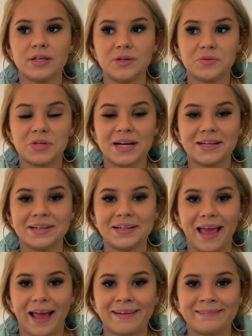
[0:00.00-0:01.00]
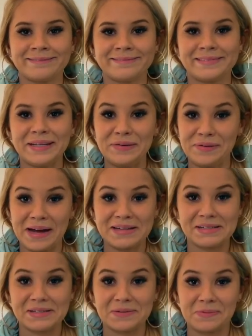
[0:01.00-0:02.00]
You
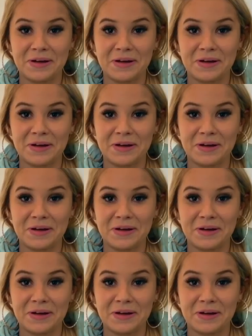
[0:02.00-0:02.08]
guys just